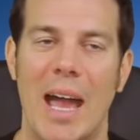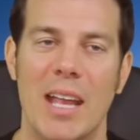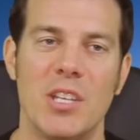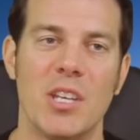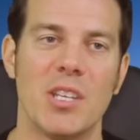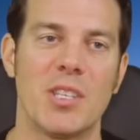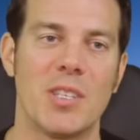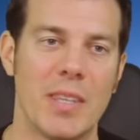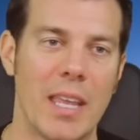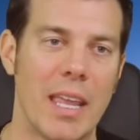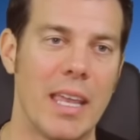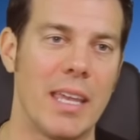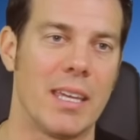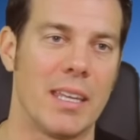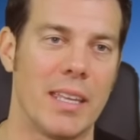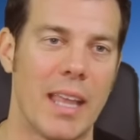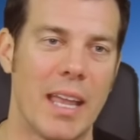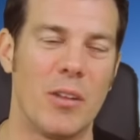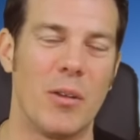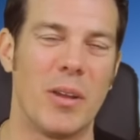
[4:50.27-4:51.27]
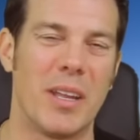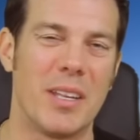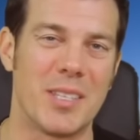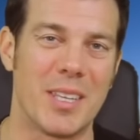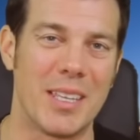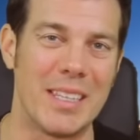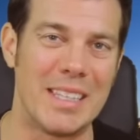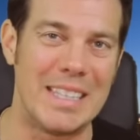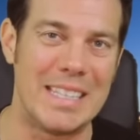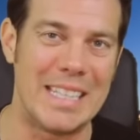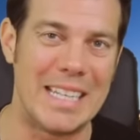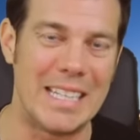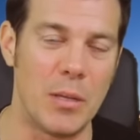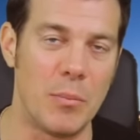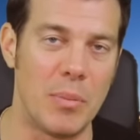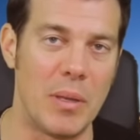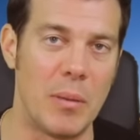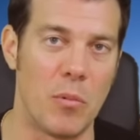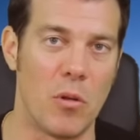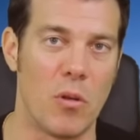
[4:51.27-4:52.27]
I just think Canelo gets a
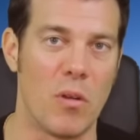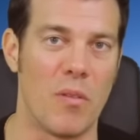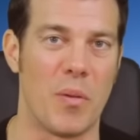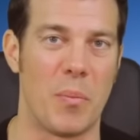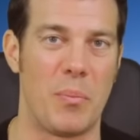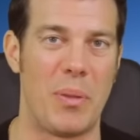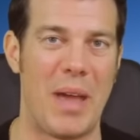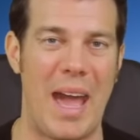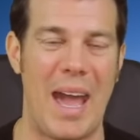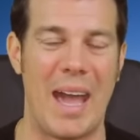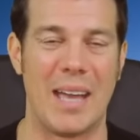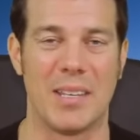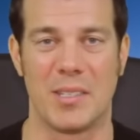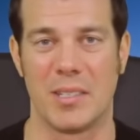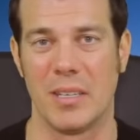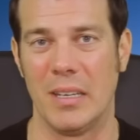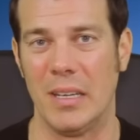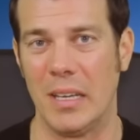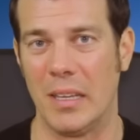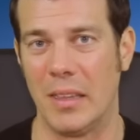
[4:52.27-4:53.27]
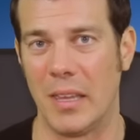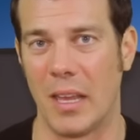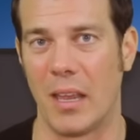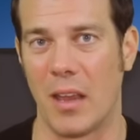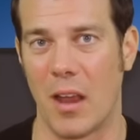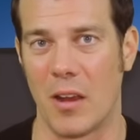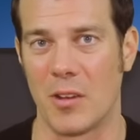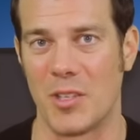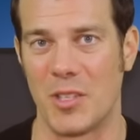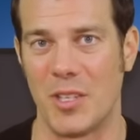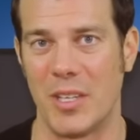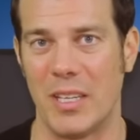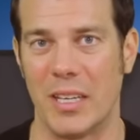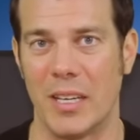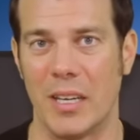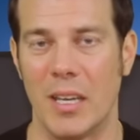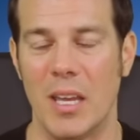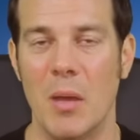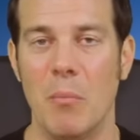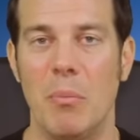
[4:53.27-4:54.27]
little bit more of a pass than
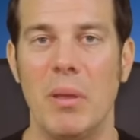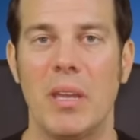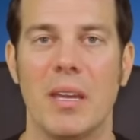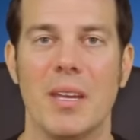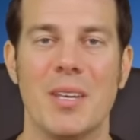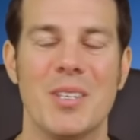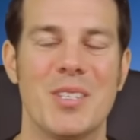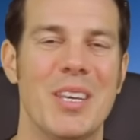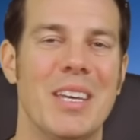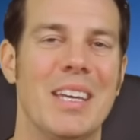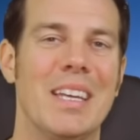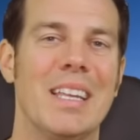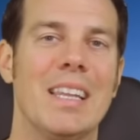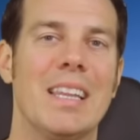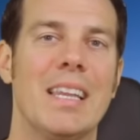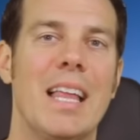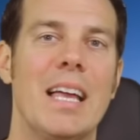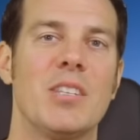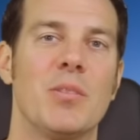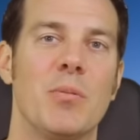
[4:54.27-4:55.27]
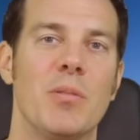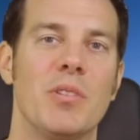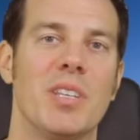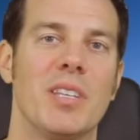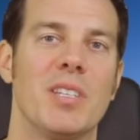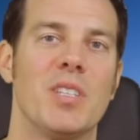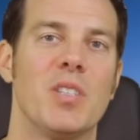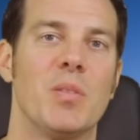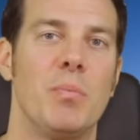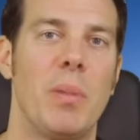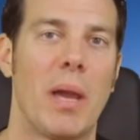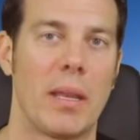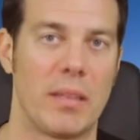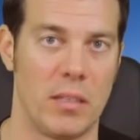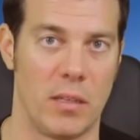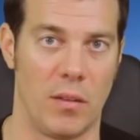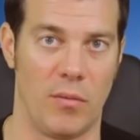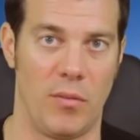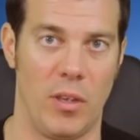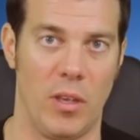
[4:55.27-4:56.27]
Garcia because less was
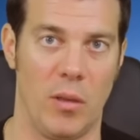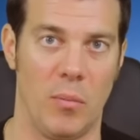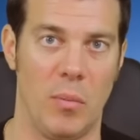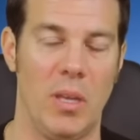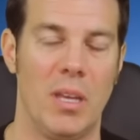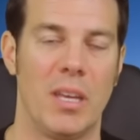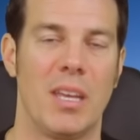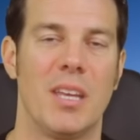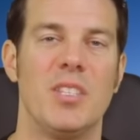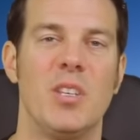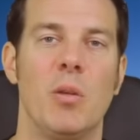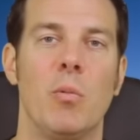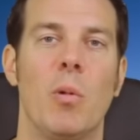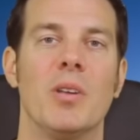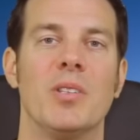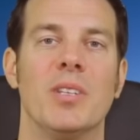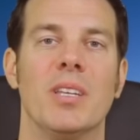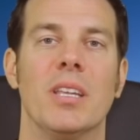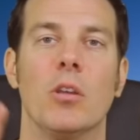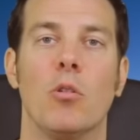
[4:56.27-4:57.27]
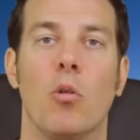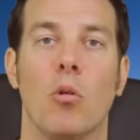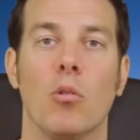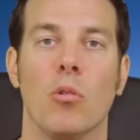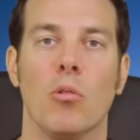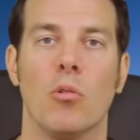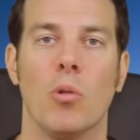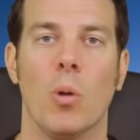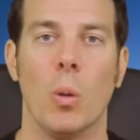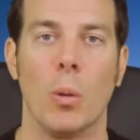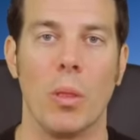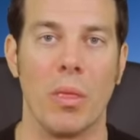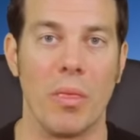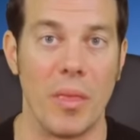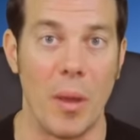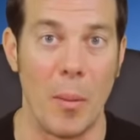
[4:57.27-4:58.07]
expected of him because he wasn't, quote unquote,